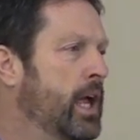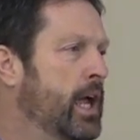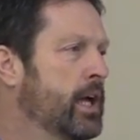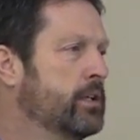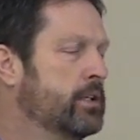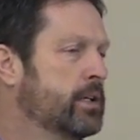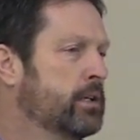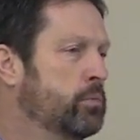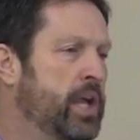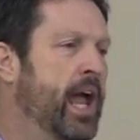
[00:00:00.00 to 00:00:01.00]
and
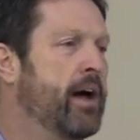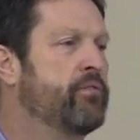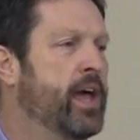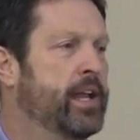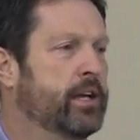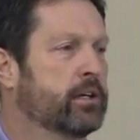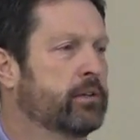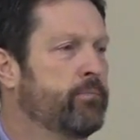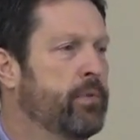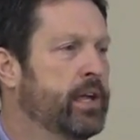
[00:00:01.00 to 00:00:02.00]
we have that here
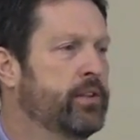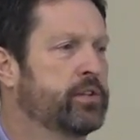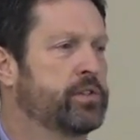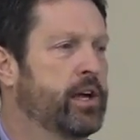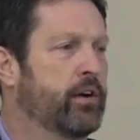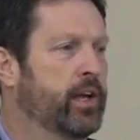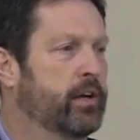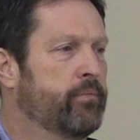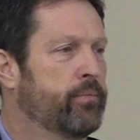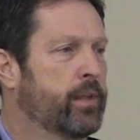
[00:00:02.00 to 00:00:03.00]
in this area.